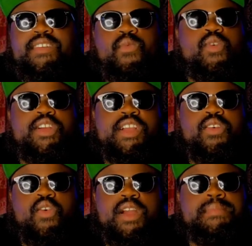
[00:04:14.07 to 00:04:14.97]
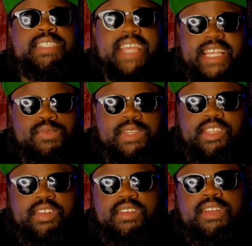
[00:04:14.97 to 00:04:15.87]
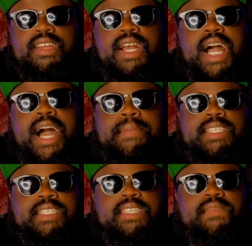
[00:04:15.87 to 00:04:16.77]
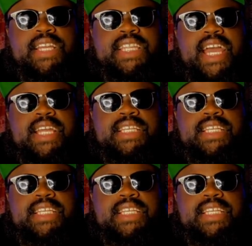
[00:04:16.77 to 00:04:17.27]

work or obsessed with your hobbies and stuff like that,